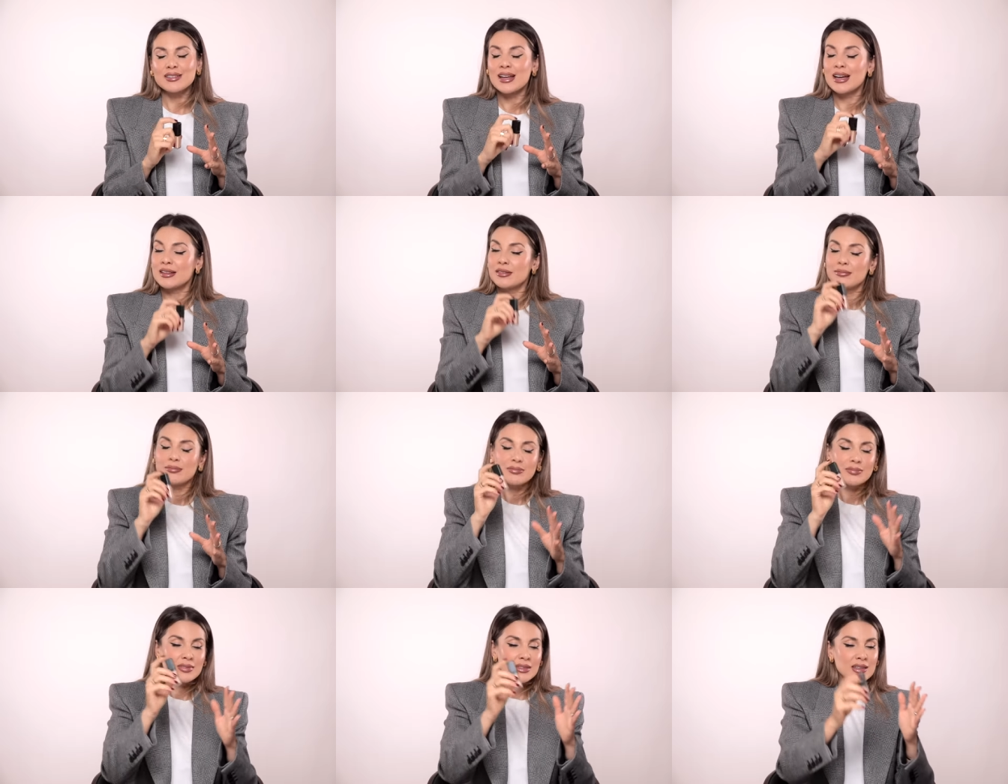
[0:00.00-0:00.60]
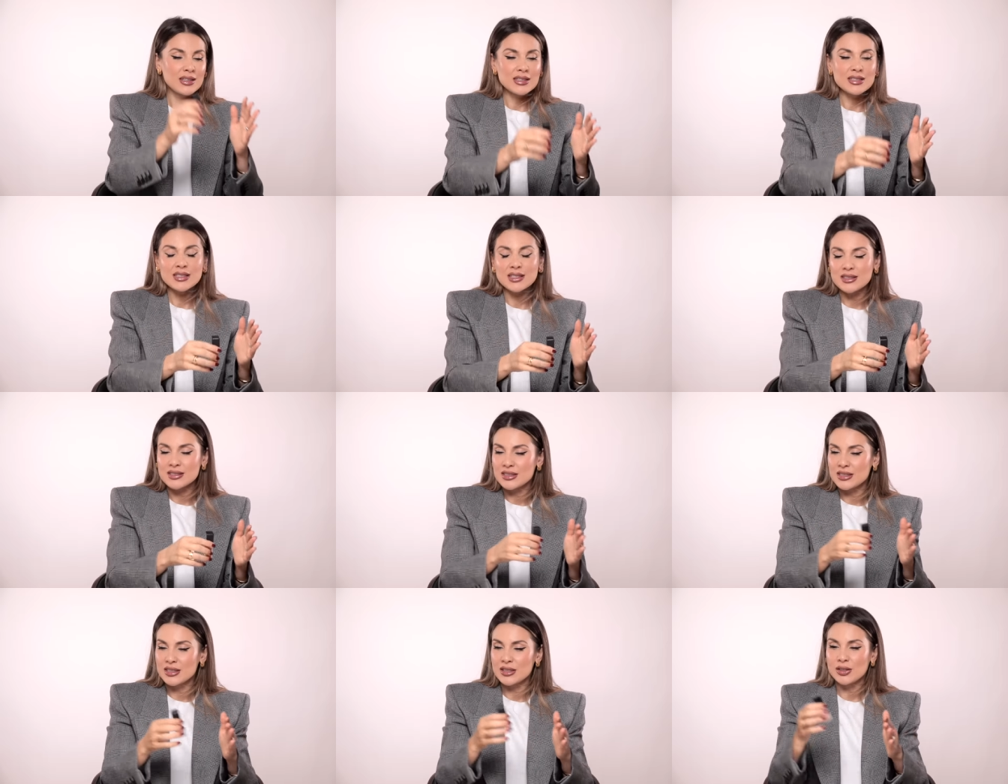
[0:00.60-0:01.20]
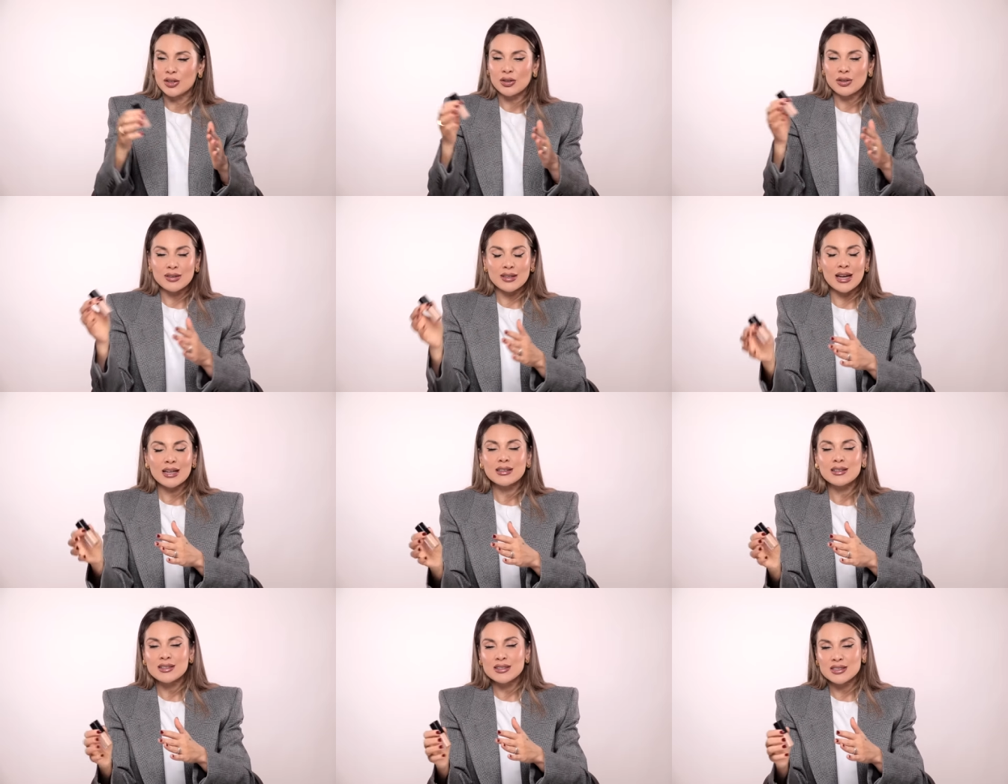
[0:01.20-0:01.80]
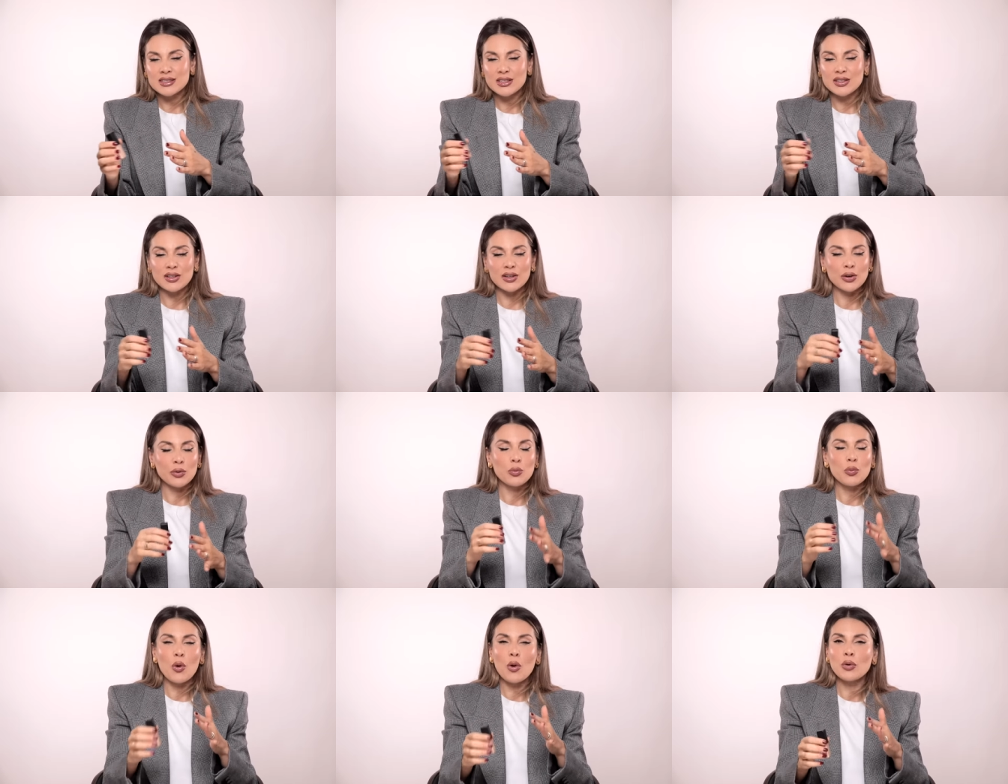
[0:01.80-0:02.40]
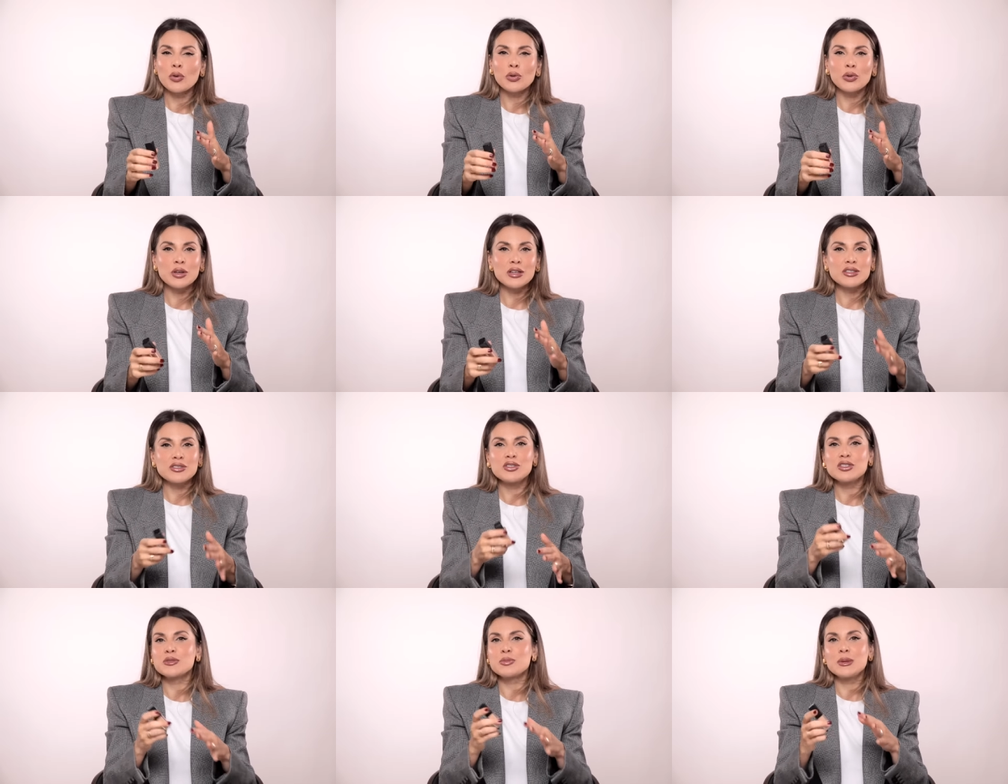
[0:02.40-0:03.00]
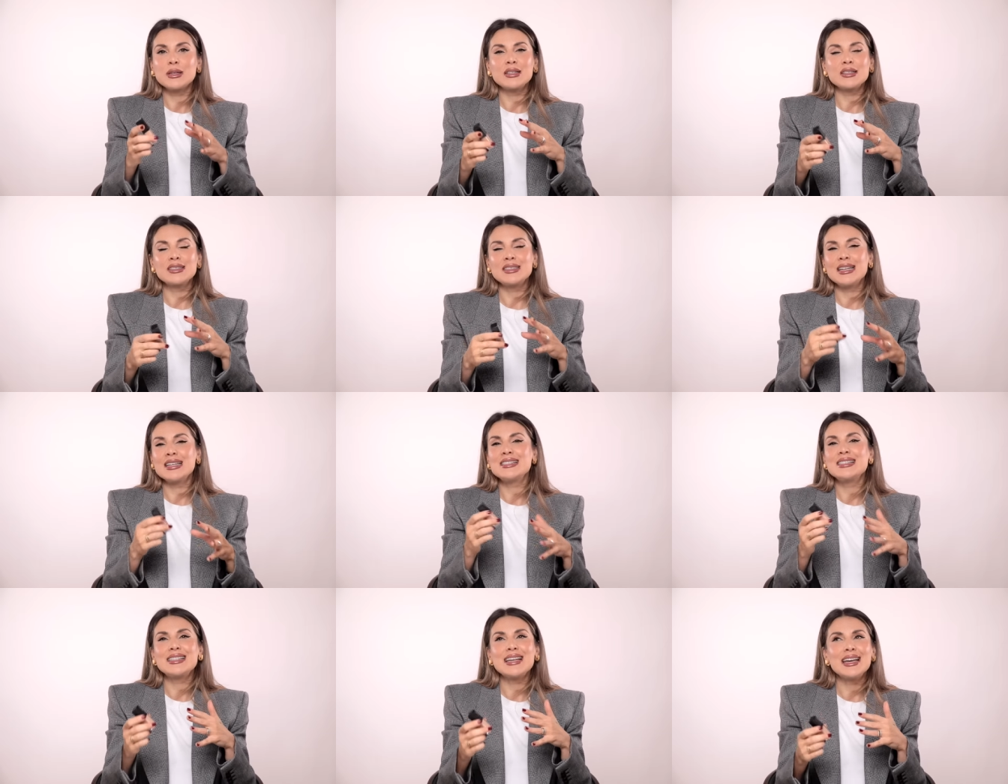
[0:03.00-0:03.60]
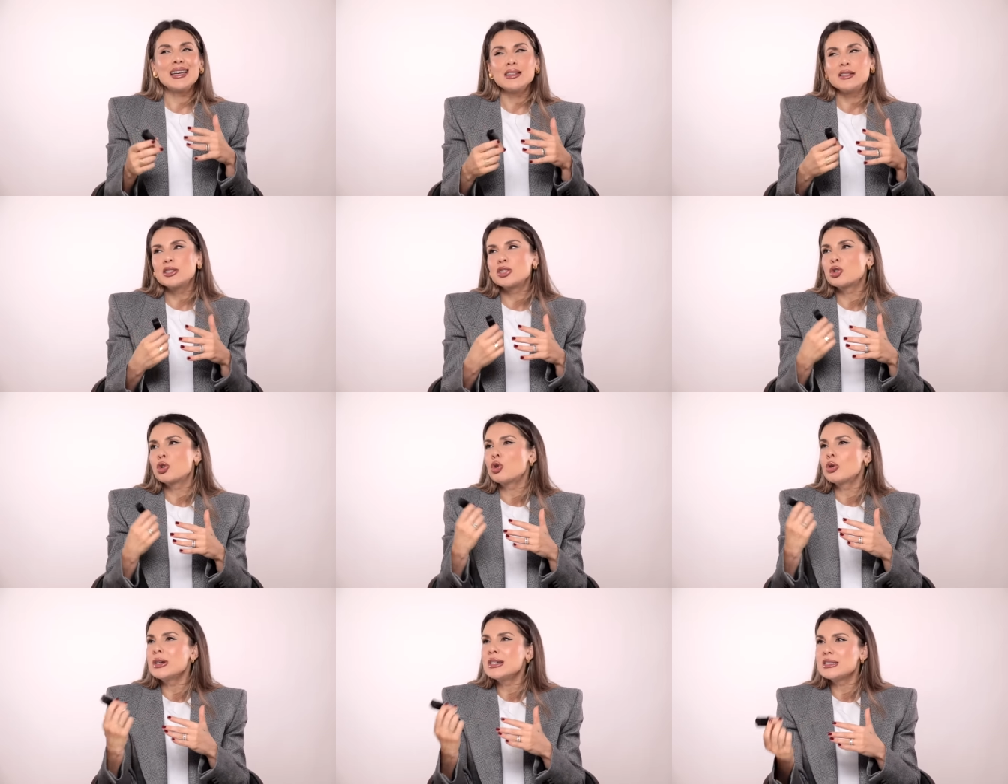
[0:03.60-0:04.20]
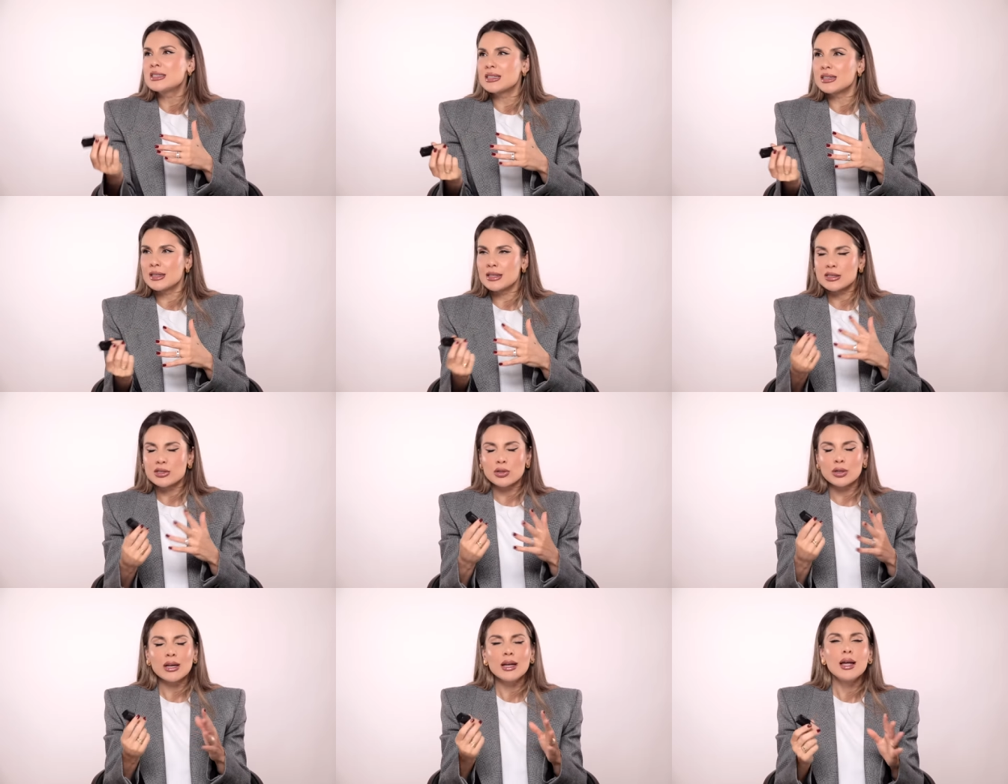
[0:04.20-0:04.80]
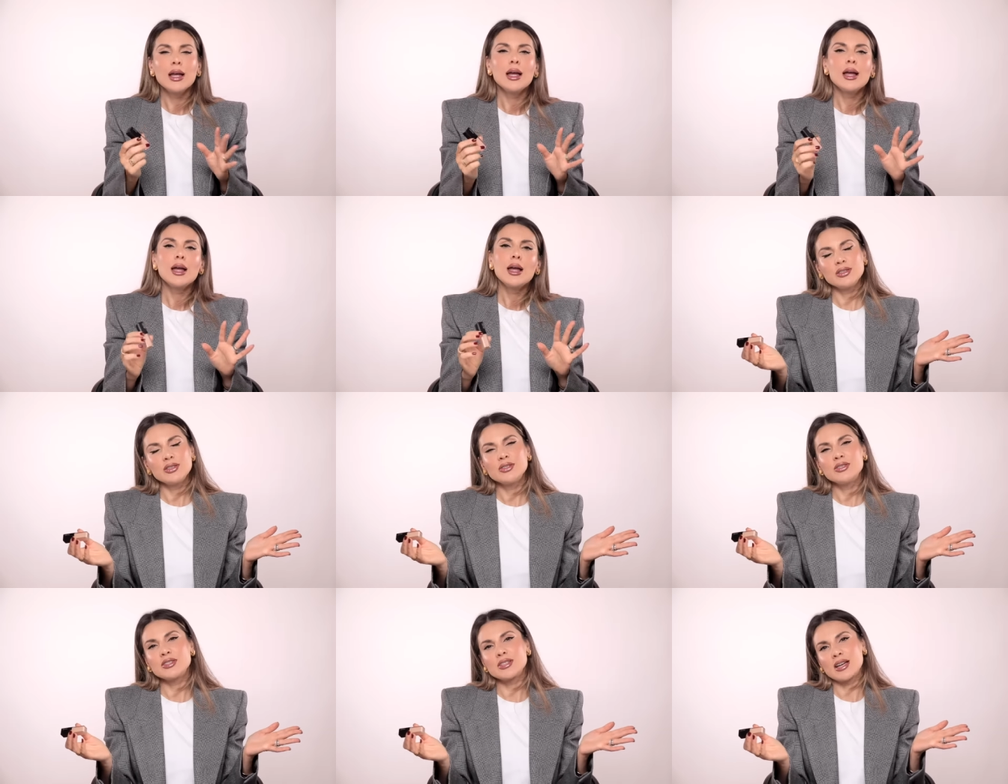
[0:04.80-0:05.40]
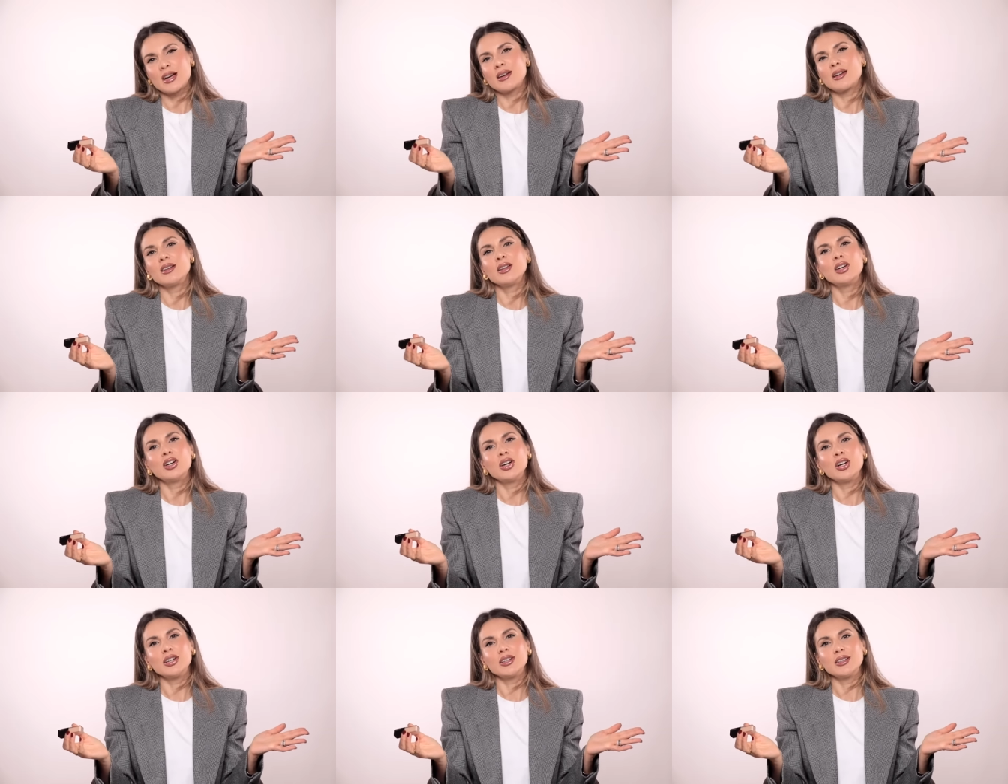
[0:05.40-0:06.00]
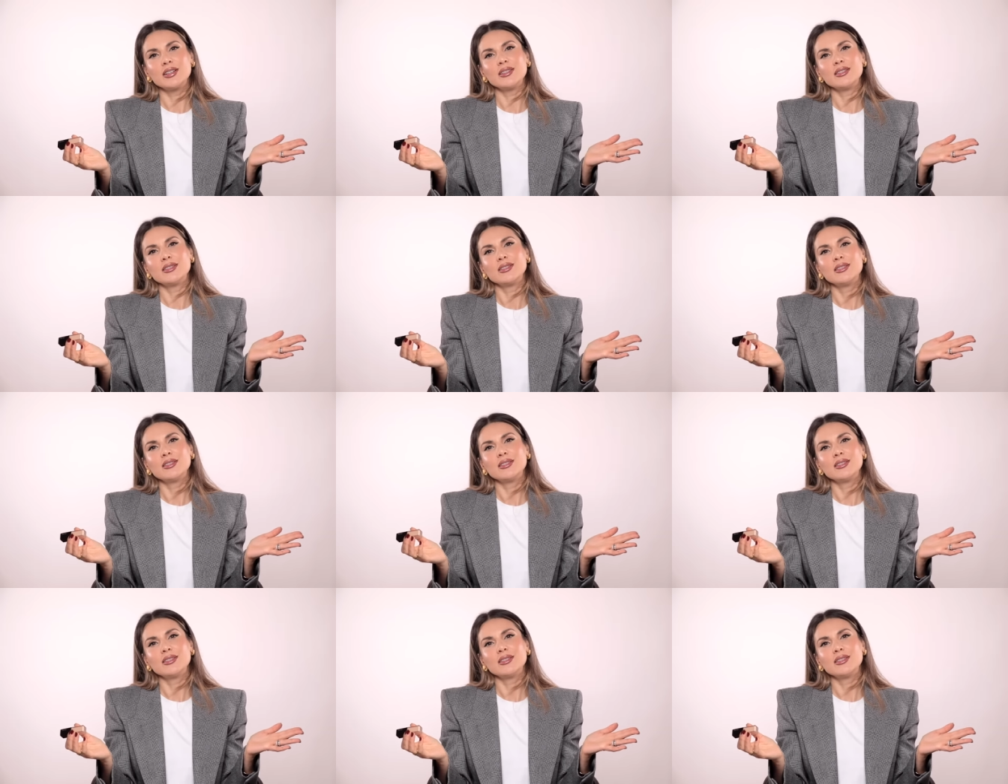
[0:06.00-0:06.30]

that this concealer or that concealer won't crease just because they say it's creaseless, or you just gotta learn